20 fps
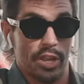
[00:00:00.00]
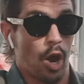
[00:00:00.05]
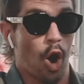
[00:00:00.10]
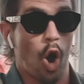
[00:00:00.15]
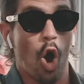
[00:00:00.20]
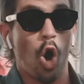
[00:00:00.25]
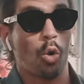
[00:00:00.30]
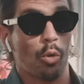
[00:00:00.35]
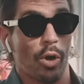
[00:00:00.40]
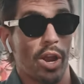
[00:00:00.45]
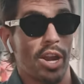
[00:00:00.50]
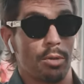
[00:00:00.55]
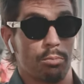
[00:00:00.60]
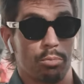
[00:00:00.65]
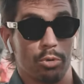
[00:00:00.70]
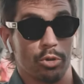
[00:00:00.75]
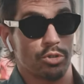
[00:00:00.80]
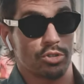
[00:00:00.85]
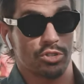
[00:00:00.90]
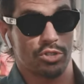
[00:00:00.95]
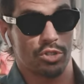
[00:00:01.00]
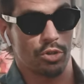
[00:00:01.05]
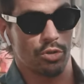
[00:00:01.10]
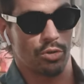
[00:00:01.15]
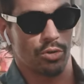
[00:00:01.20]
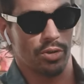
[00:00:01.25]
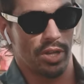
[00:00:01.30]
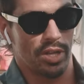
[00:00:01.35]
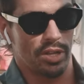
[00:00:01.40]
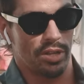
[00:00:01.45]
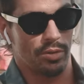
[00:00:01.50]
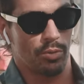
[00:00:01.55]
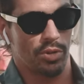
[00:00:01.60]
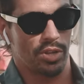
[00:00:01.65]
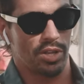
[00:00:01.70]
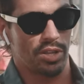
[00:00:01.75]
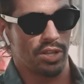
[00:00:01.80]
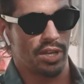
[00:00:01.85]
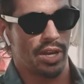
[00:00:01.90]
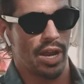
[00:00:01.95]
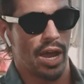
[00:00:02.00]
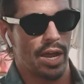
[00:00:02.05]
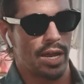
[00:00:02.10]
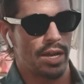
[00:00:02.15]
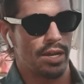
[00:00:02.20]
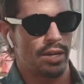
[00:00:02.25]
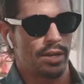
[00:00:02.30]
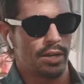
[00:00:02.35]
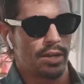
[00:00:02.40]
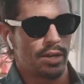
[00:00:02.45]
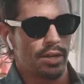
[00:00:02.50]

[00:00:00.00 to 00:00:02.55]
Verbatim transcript: They already bruised too, in within the night